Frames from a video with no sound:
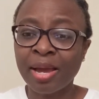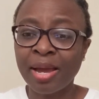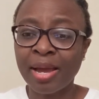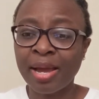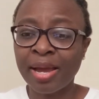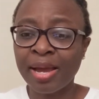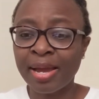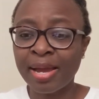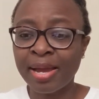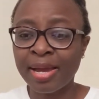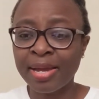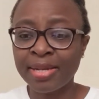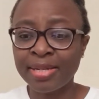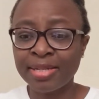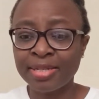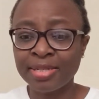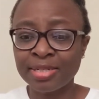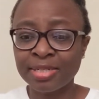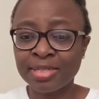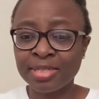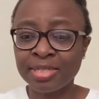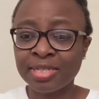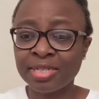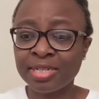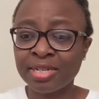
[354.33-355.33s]

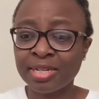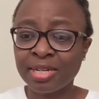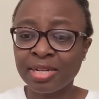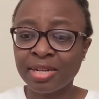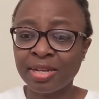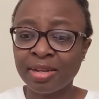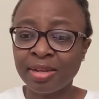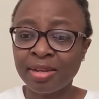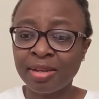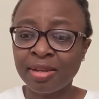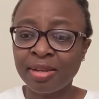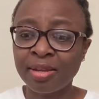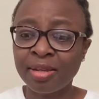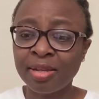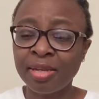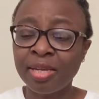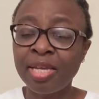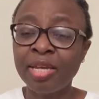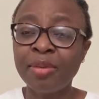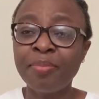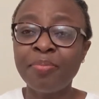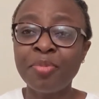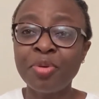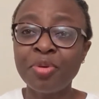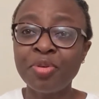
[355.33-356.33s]
and
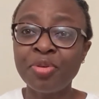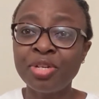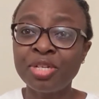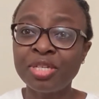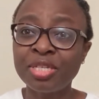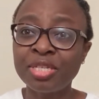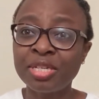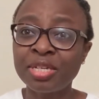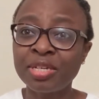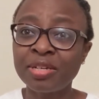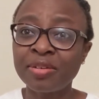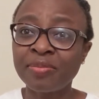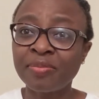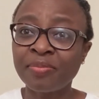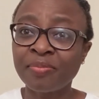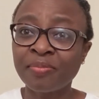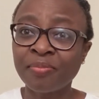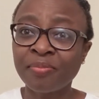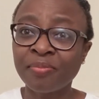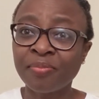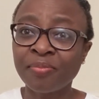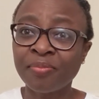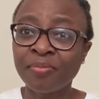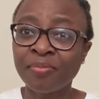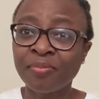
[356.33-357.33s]
immunity.
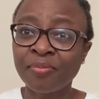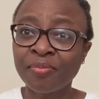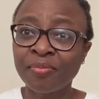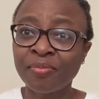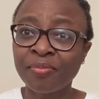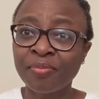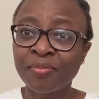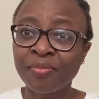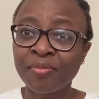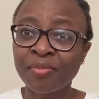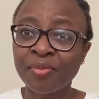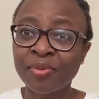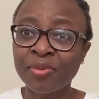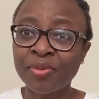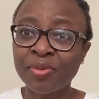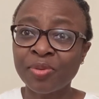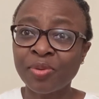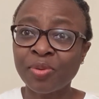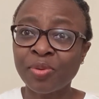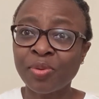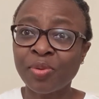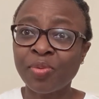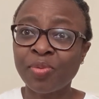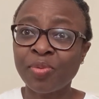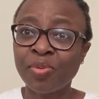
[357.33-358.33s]

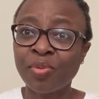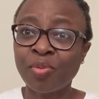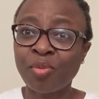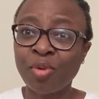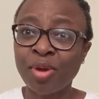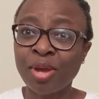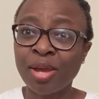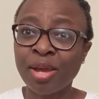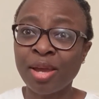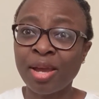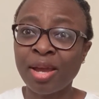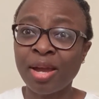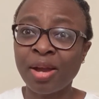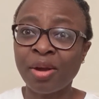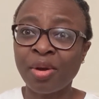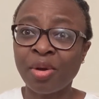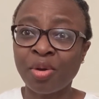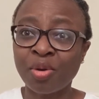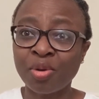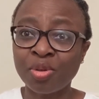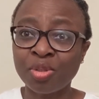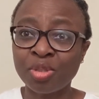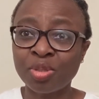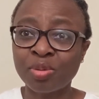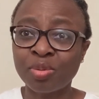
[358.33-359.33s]
So the way our
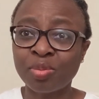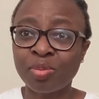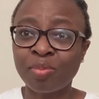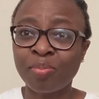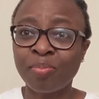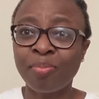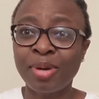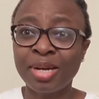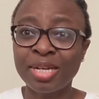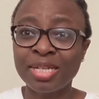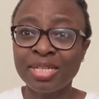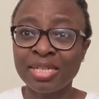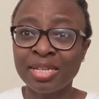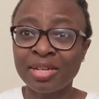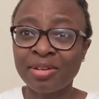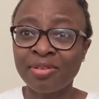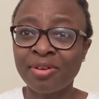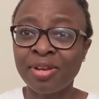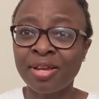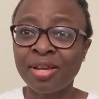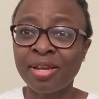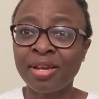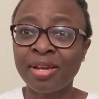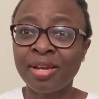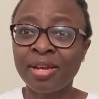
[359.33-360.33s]
gut
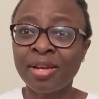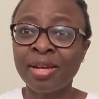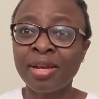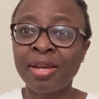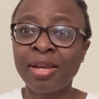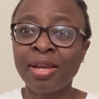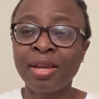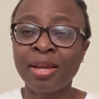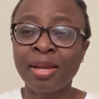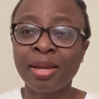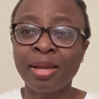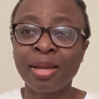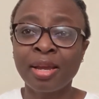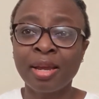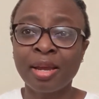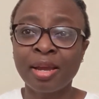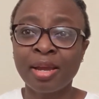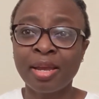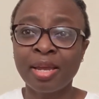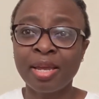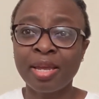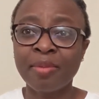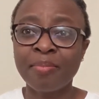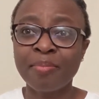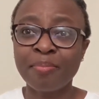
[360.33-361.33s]
bacteria
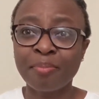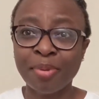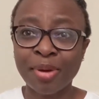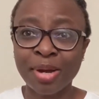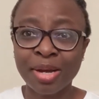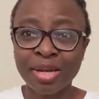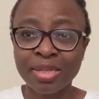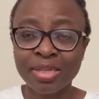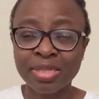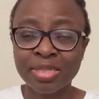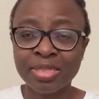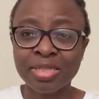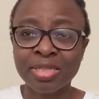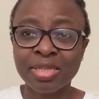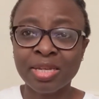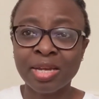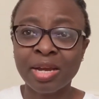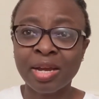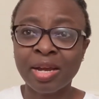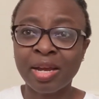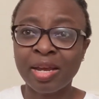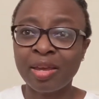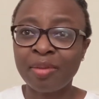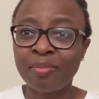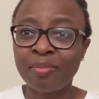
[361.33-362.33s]
impacts our